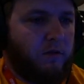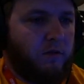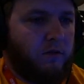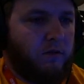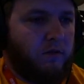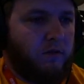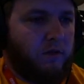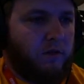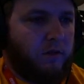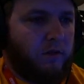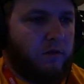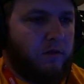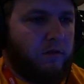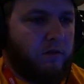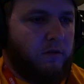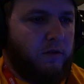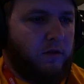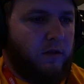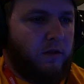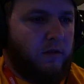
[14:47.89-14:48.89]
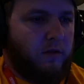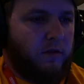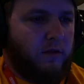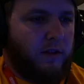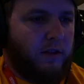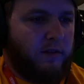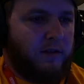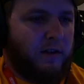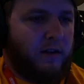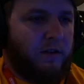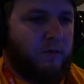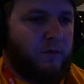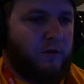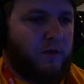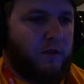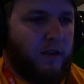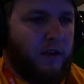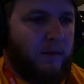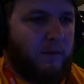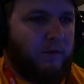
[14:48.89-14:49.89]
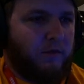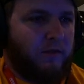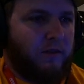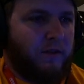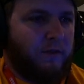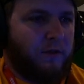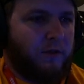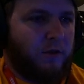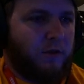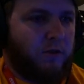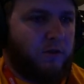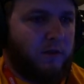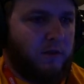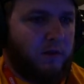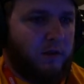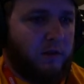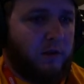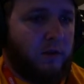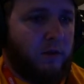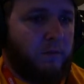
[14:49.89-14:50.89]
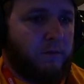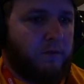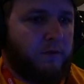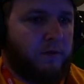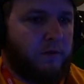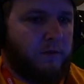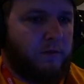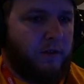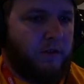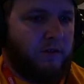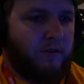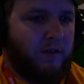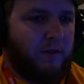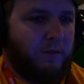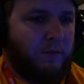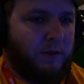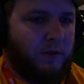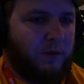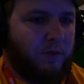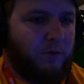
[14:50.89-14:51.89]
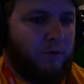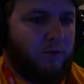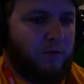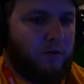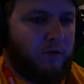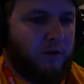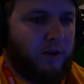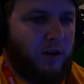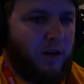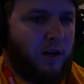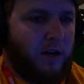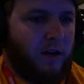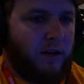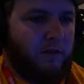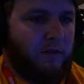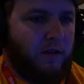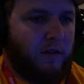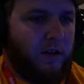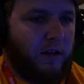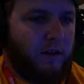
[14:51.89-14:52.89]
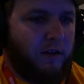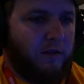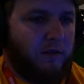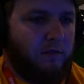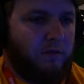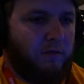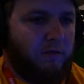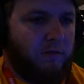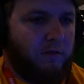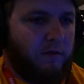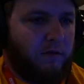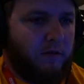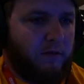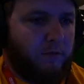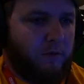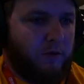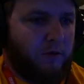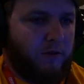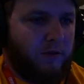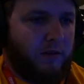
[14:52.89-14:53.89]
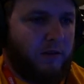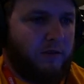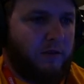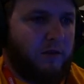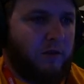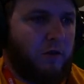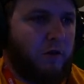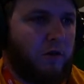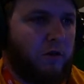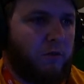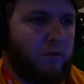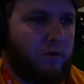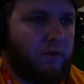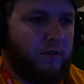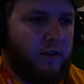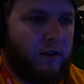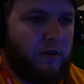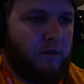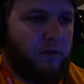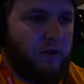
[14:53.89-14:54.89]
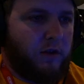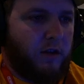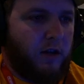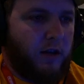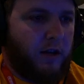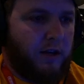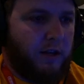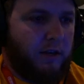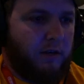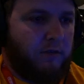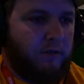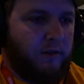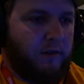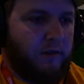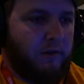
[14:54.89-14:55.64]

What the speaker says: So that's kind of where the game's difficulty can come from. These CPUs are not, like, once you get to the harder ones, they are not easy.